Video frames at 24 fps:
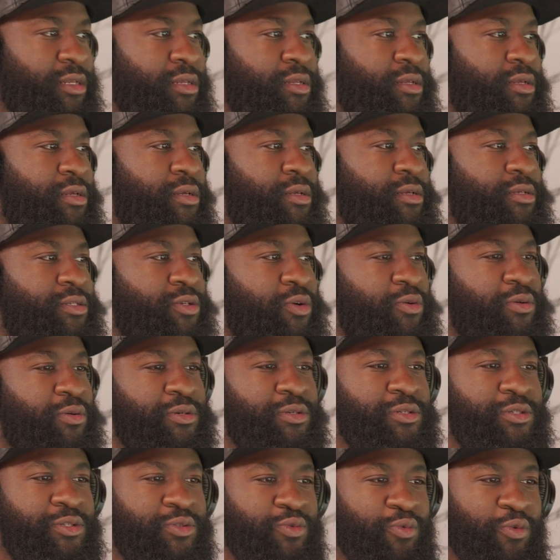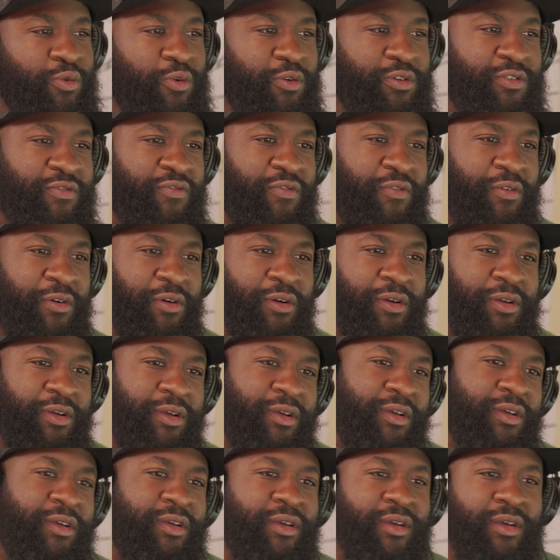So it's rules for
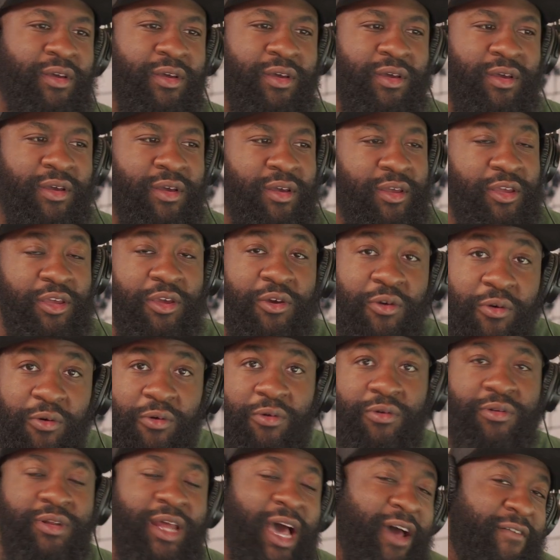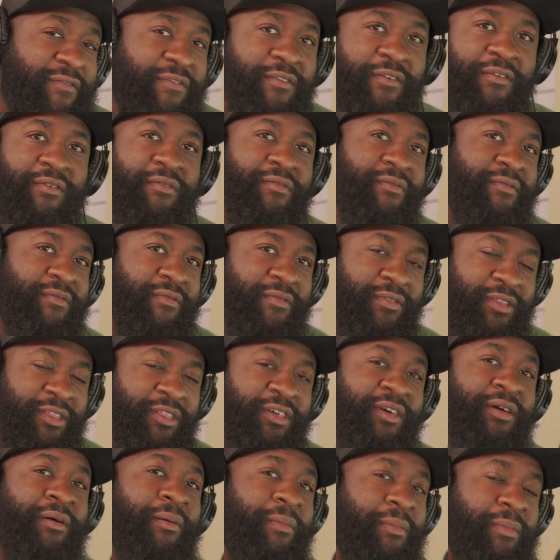you, not for
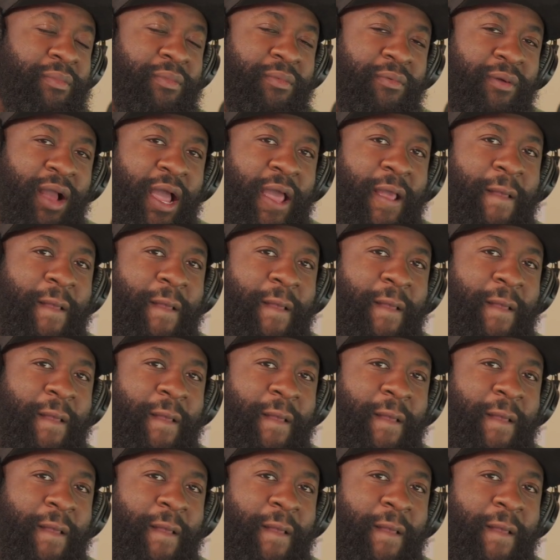them, right?